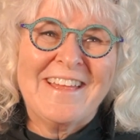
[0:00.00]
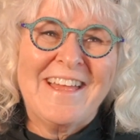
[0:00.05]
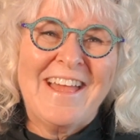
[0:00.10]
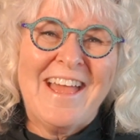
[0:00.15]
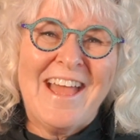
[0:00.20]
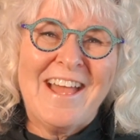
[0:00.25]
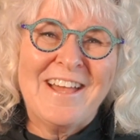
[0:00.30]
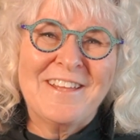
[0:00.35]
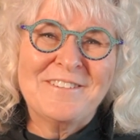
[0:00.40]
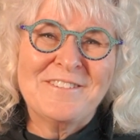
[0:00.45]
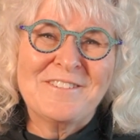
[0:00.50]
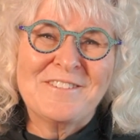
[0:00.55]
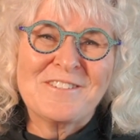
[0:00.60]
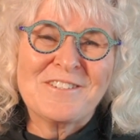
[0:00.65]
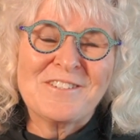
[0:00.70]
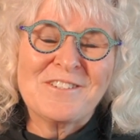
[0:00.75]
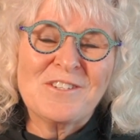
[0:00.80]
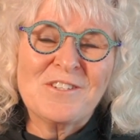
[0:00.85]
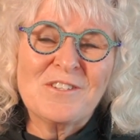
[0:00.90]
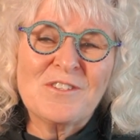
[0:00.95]
And
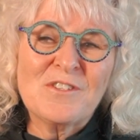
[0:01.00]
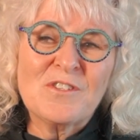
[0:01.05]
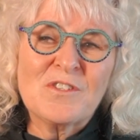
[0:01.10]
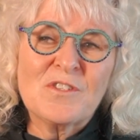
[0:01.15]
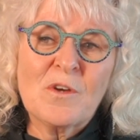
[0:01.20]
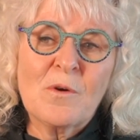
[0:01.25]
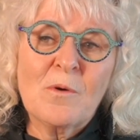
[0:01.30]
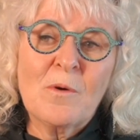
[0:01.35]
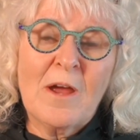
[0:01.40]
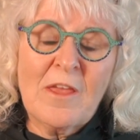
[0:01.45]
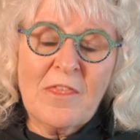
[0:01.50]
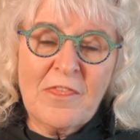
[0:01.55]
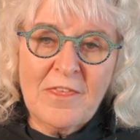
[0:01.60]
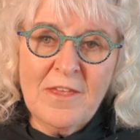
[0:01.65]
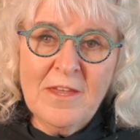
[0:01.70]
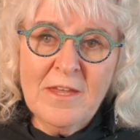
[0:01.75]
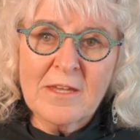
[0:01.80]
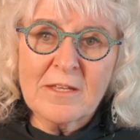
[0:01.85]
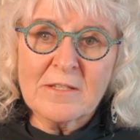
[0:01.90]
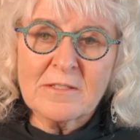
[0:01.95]
so I
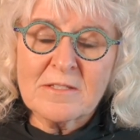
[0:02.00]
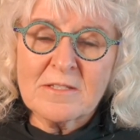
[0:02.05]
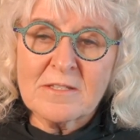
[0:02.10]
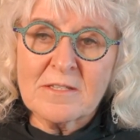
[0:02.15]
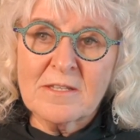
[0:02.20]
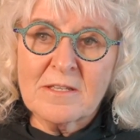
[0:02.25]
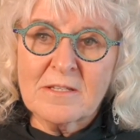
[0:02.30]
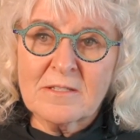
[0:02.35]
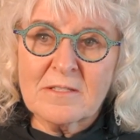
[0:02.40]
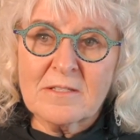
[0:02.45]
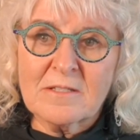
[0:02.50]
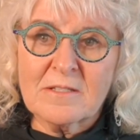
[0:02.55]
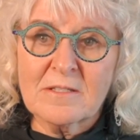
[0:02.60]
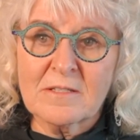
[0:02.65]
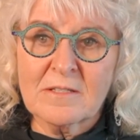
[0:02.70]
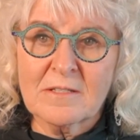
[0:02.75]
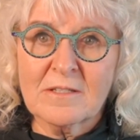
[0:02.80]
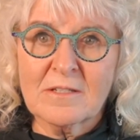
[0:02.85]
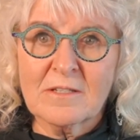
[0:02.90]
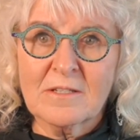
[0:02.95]
think it's this
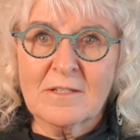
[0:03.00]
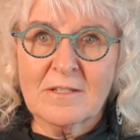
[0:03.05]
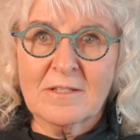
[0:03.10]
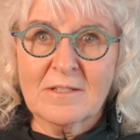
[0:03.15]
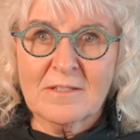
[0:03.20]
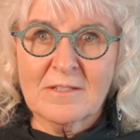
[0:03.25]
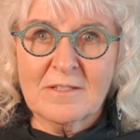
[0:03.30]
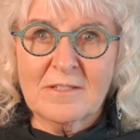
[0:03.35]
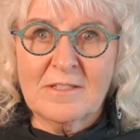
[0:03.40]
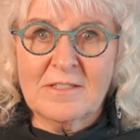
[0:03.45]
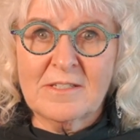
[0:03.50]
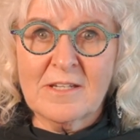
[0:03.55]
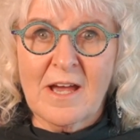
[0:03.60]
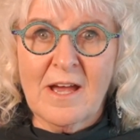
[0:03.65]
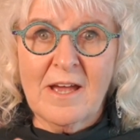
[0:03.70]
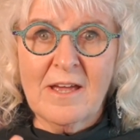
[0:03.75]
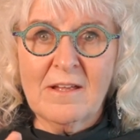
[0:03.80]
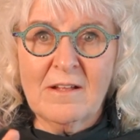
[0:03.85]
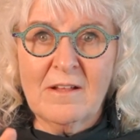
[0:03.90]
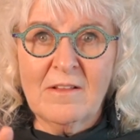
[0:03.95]

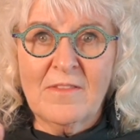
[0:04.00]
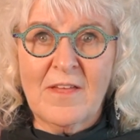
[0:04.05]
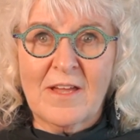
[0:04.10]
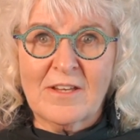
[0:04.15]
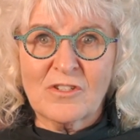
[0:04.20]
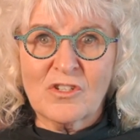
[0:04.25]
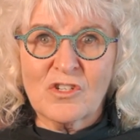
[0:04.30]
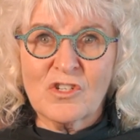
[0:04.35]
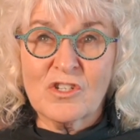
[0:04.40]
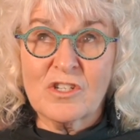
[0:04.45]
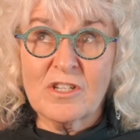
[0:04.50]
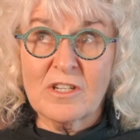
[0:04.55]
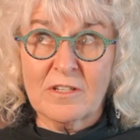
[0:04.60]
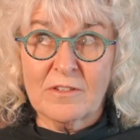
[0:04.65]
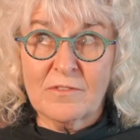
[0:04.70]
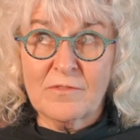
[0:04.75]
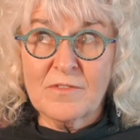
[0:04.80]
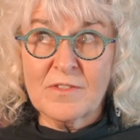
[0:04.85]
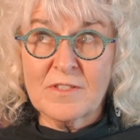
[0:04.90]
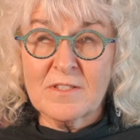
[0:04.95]
dial that
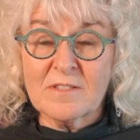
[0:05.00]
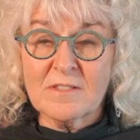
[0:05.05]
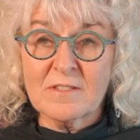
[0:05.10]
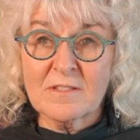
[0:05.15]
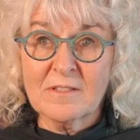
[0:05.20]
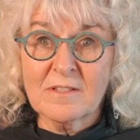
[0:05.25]
shifts